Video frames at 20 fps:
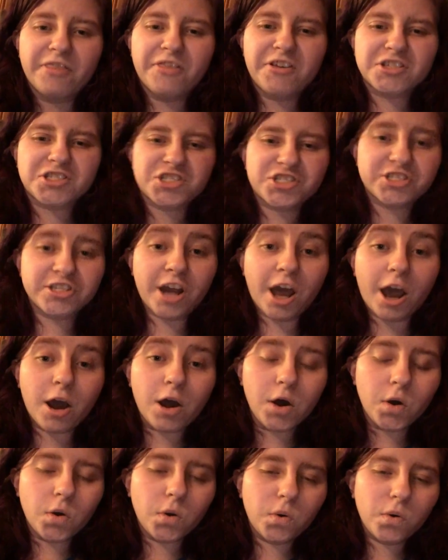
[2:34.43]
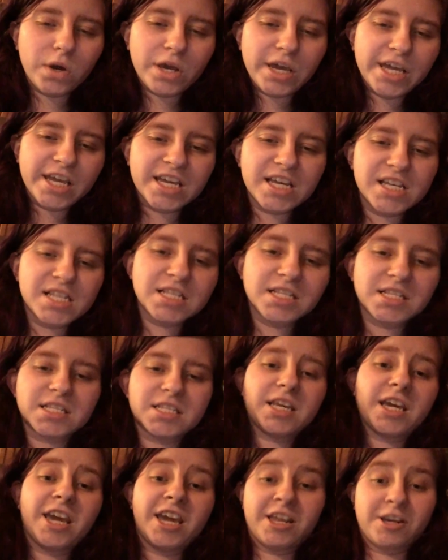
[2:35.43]
The snow
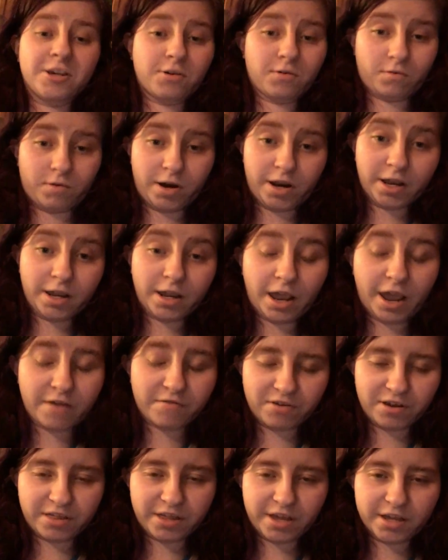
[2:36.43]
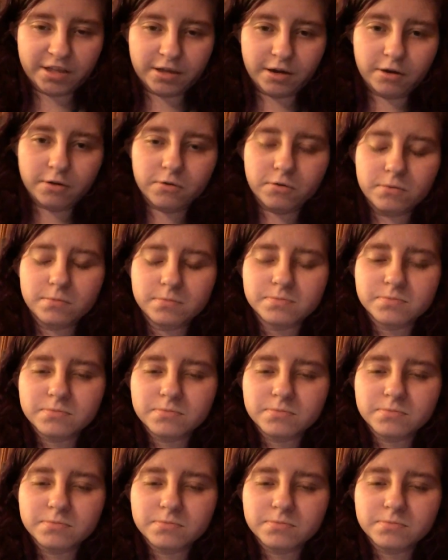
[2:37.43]
is hindering everything, though.